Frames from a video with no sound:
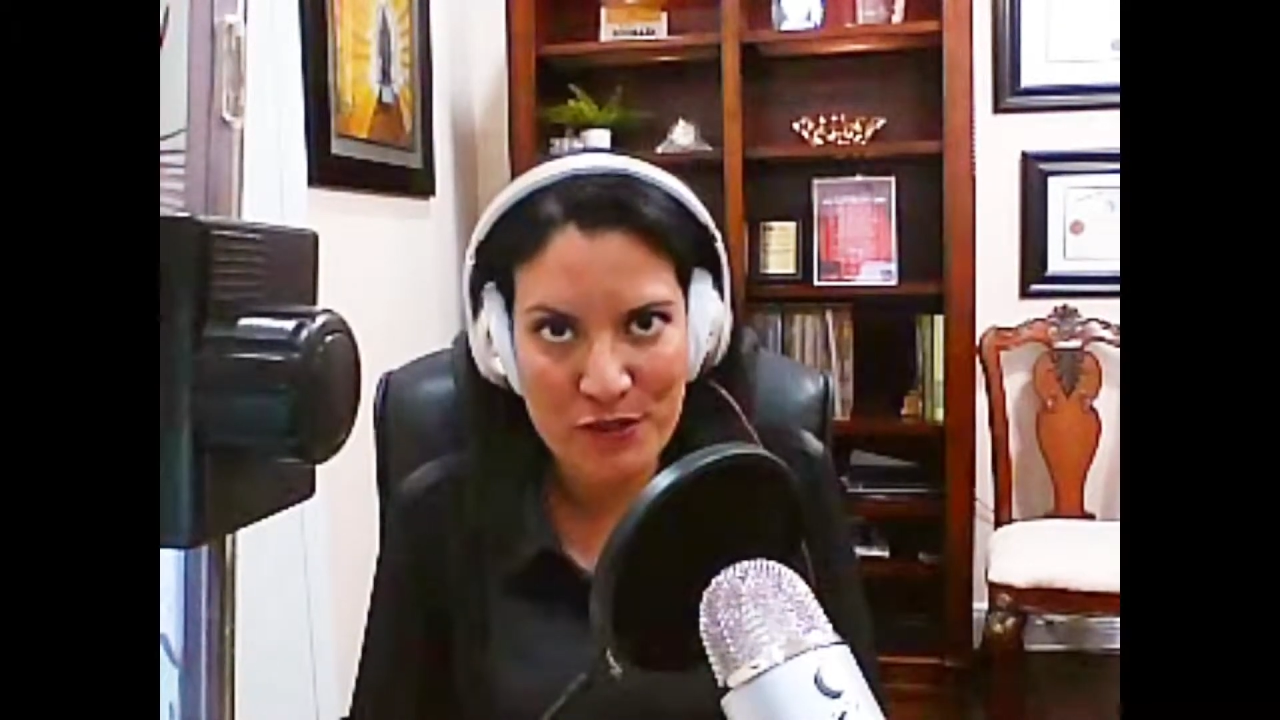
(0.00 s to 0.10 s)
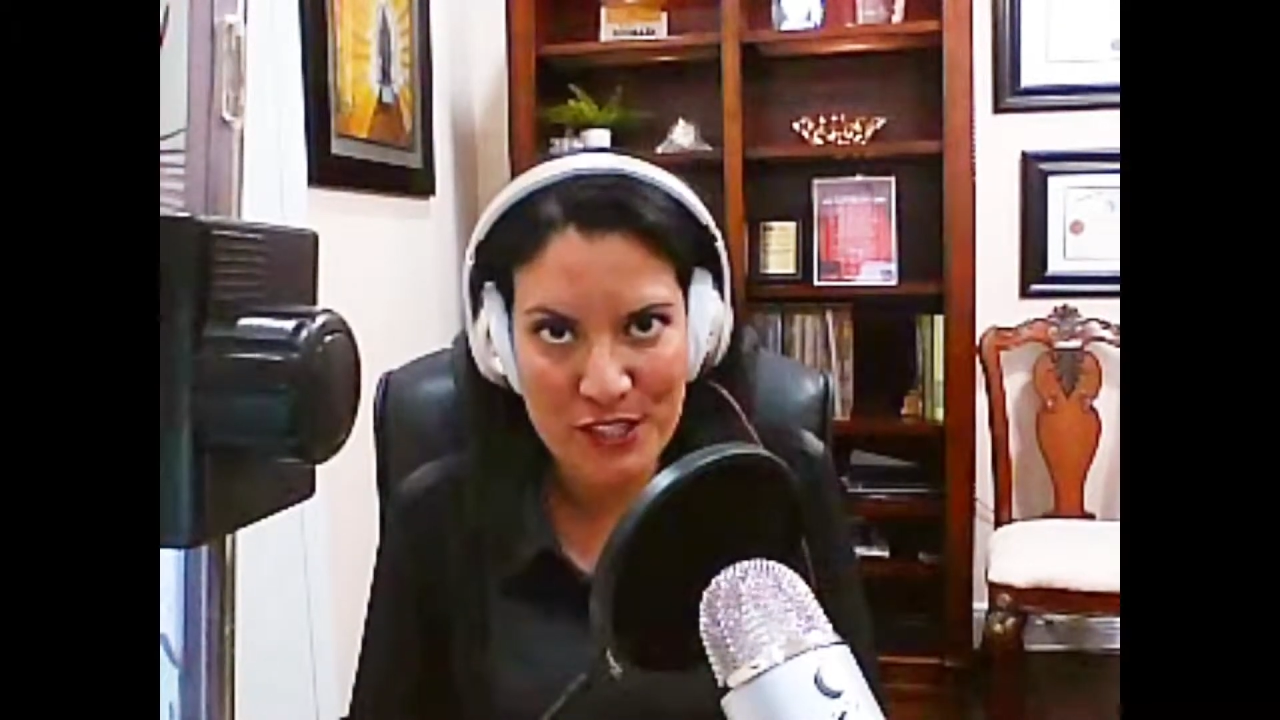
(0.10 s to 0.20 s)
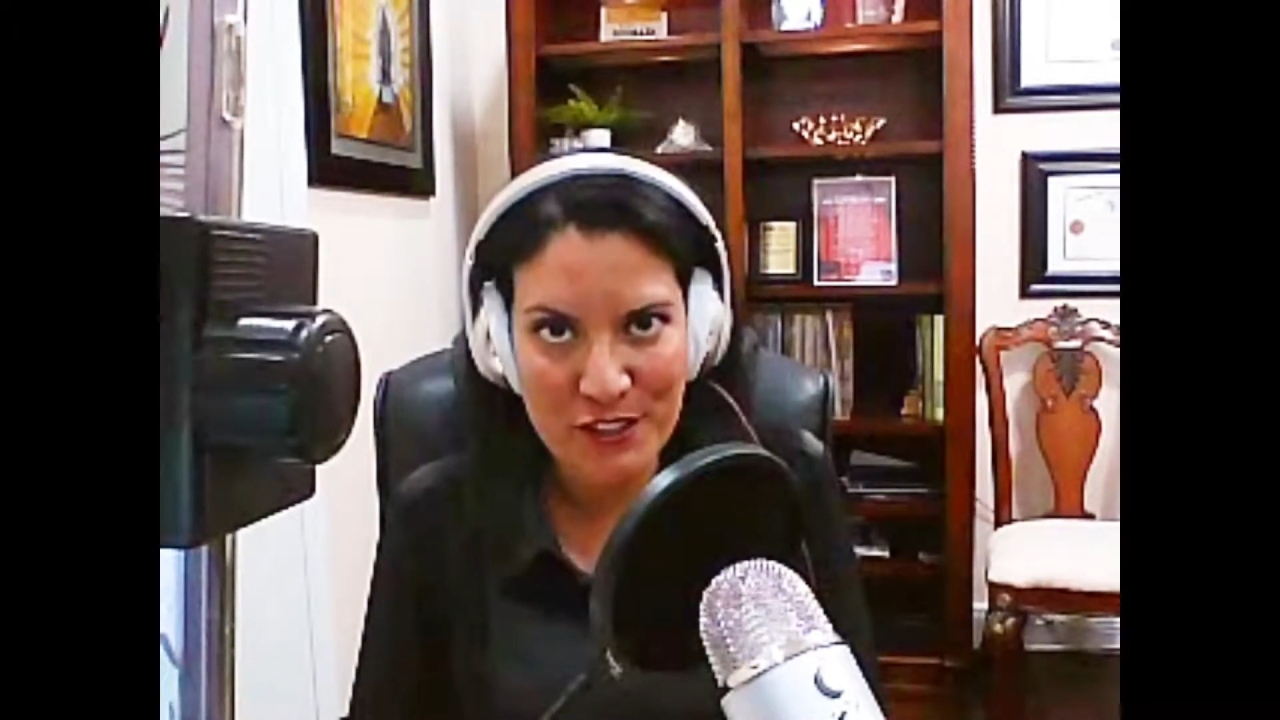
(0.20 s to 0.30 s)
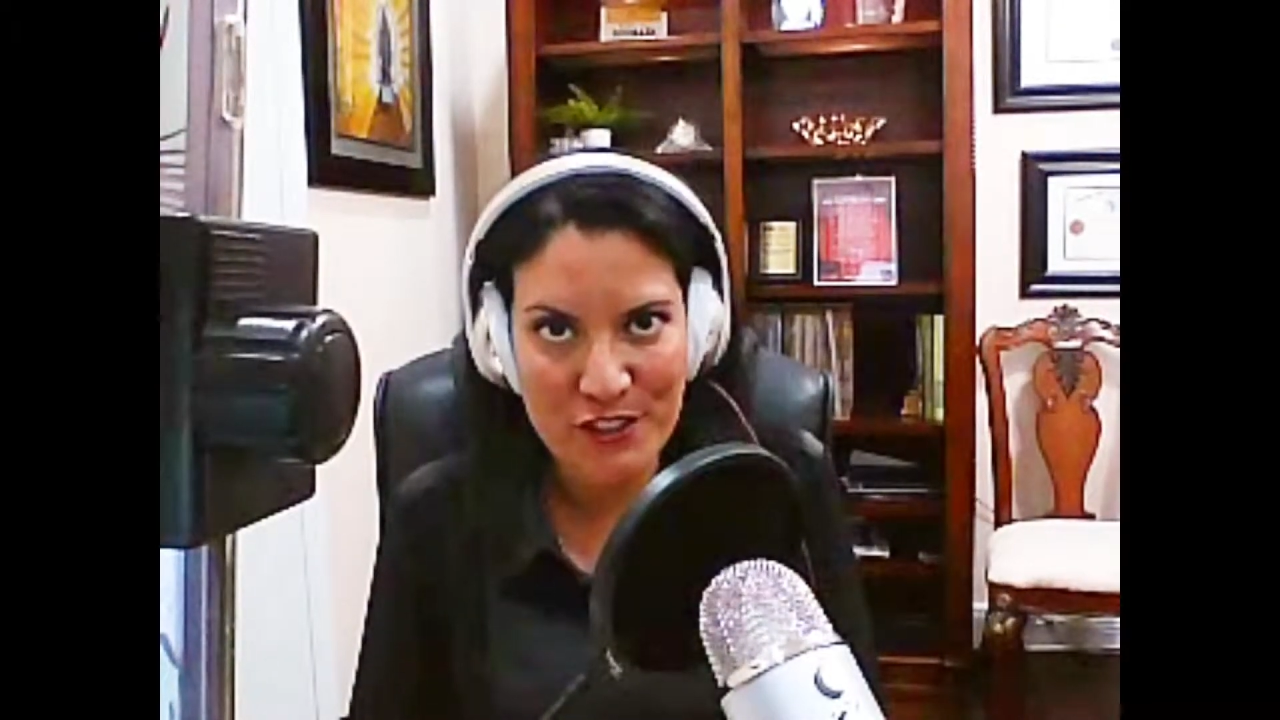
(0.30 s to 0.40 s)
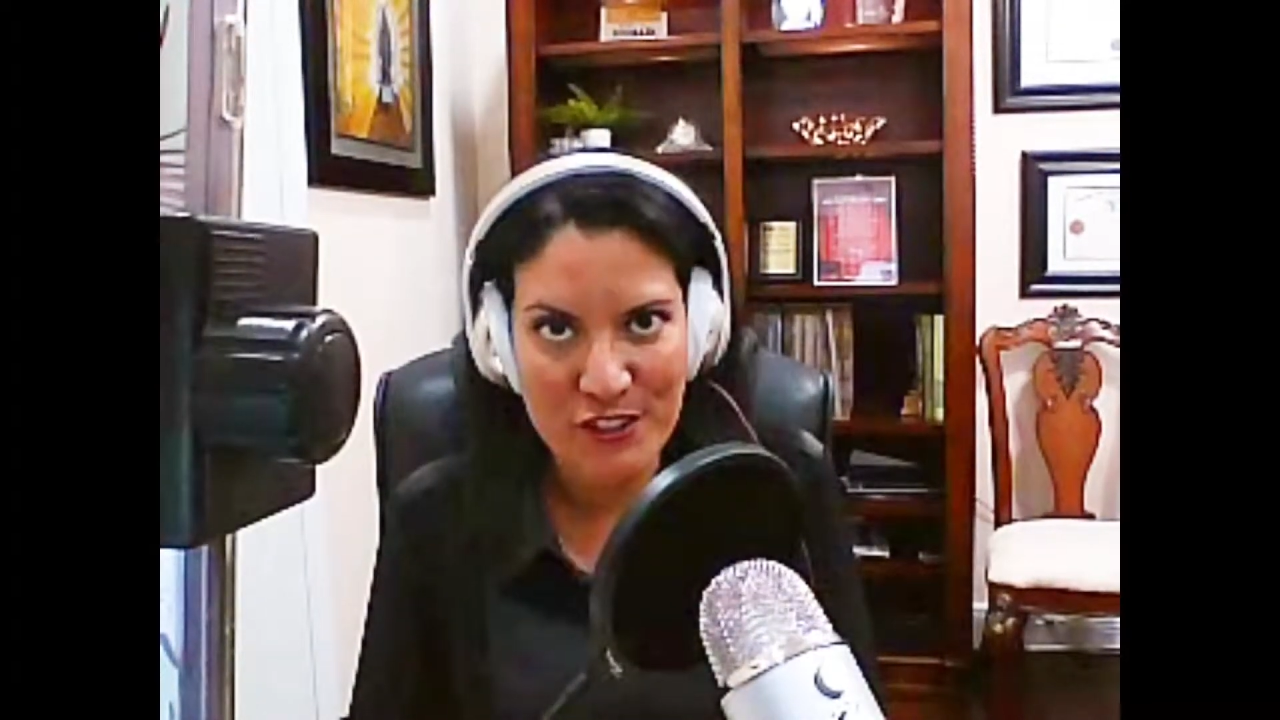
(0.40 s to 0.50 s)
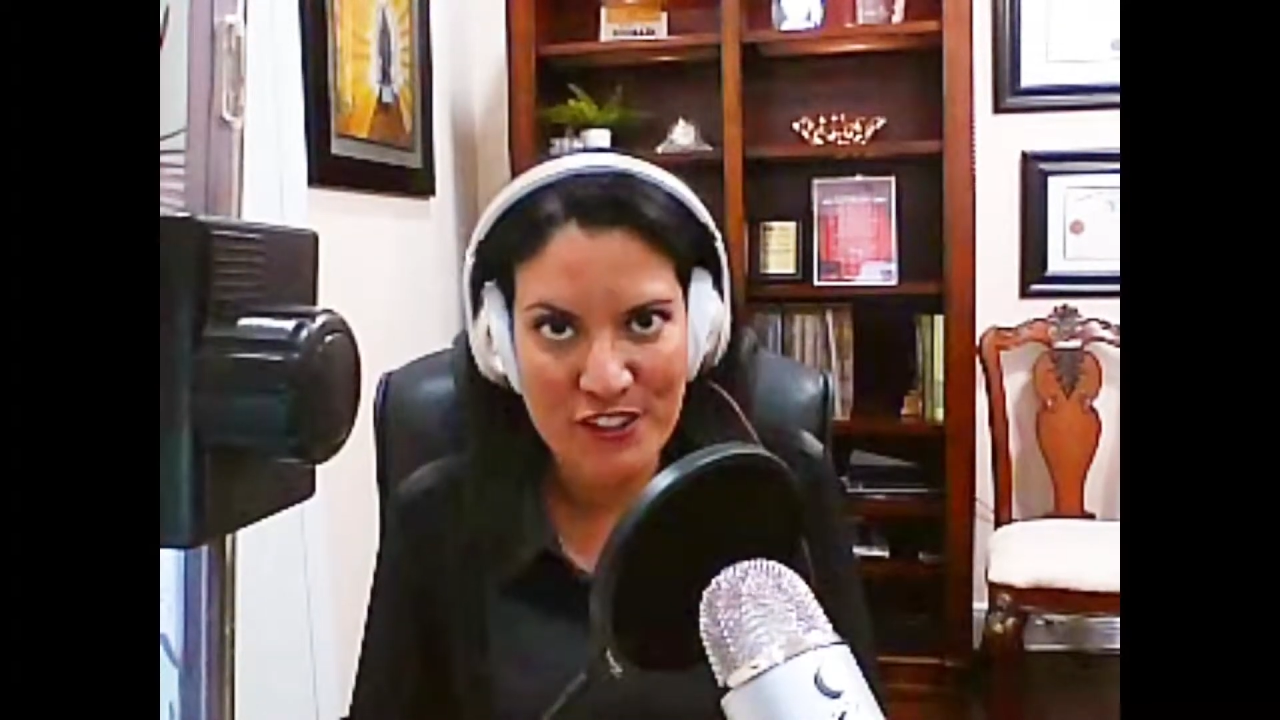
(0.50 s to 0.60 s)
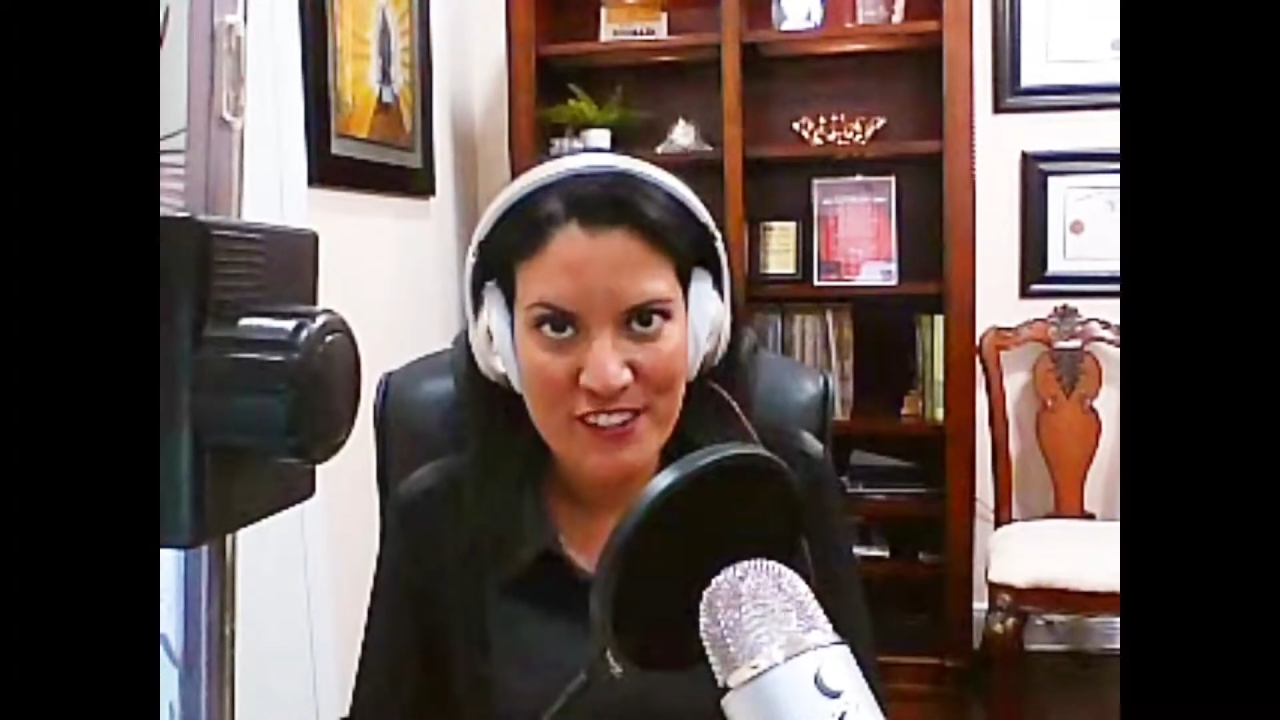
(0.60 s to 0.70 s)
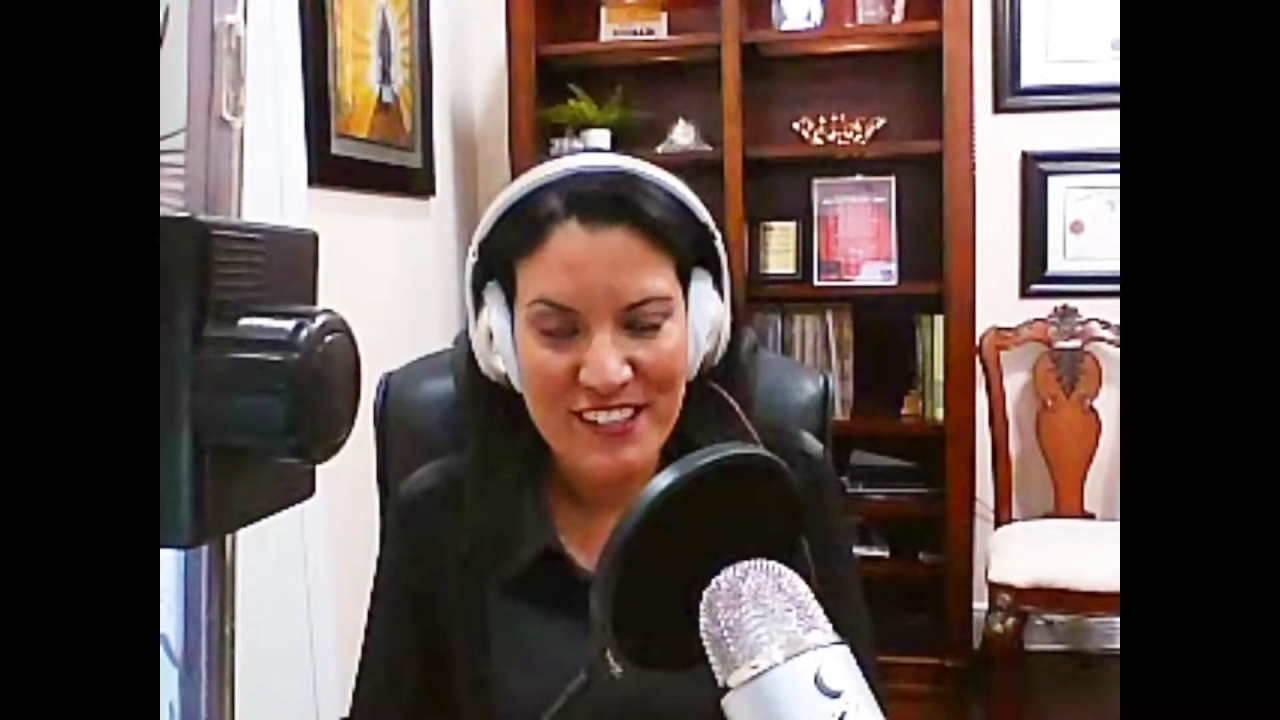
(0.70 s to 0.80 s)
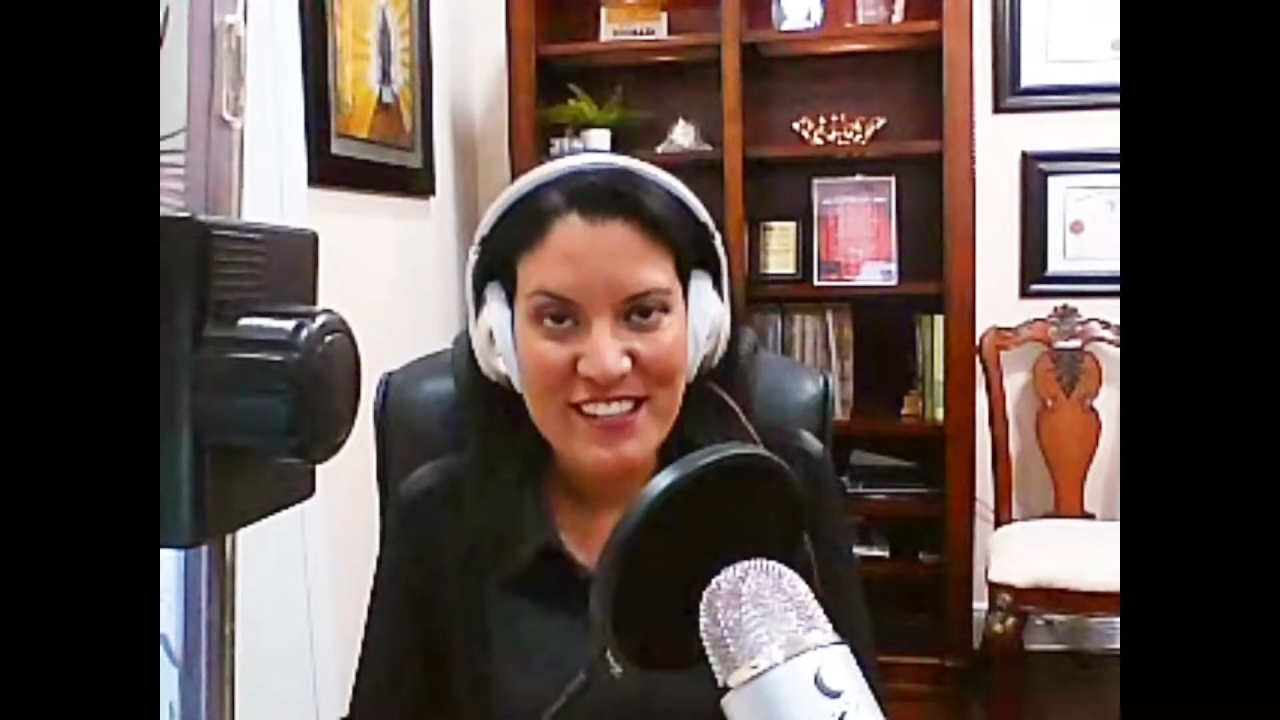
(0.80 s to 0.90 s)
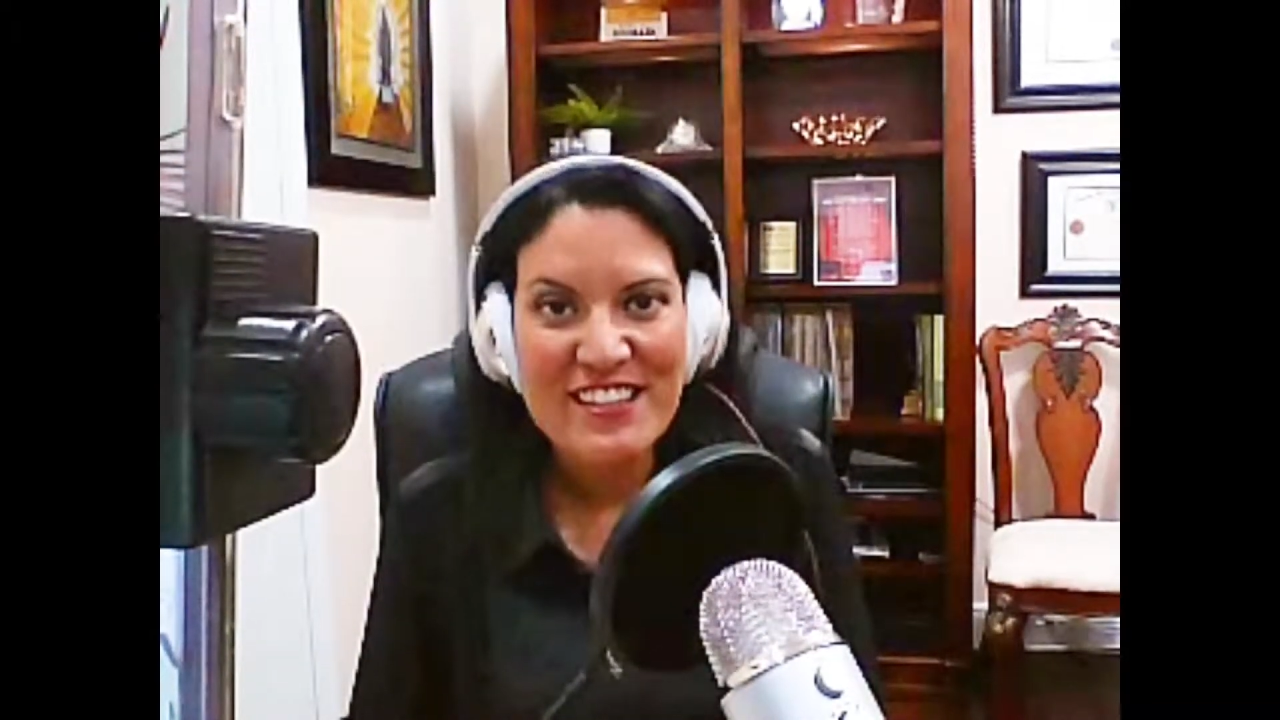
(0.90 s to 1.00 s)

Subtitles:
realtor